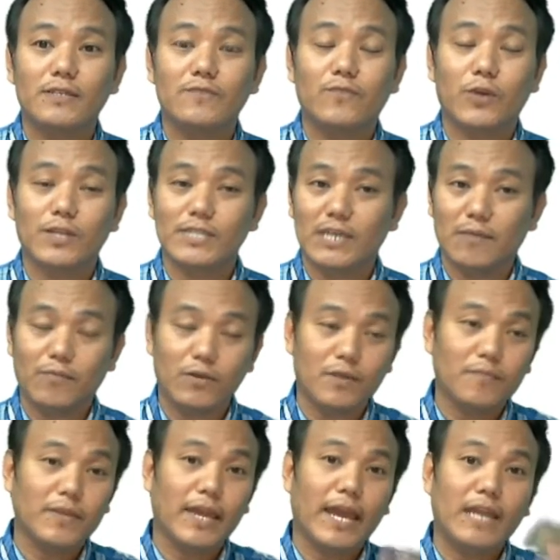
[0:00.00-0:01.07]
For example,
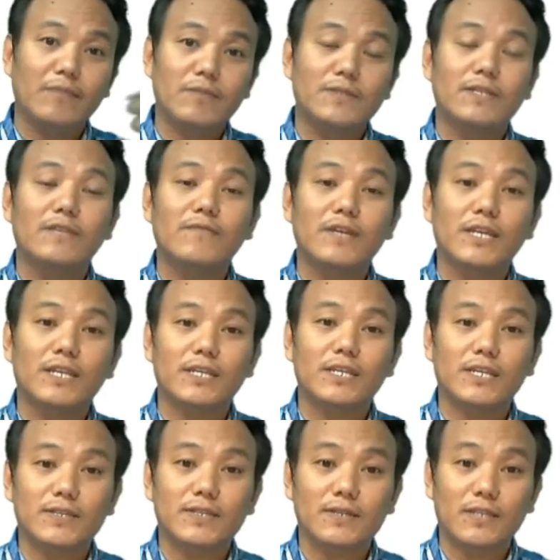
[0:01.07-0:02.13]
animals living in a
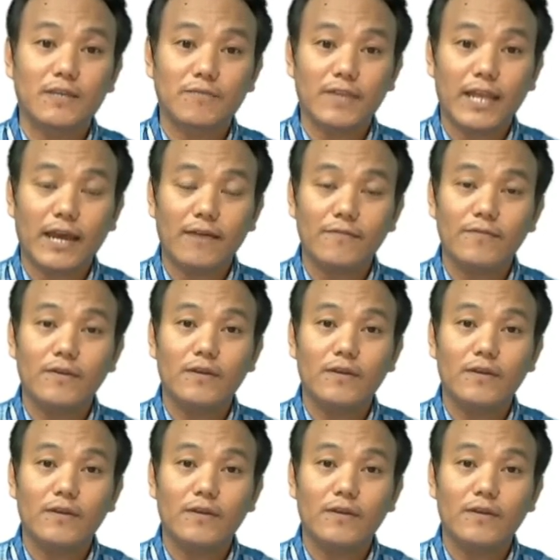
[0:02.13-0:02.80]
desert, they will have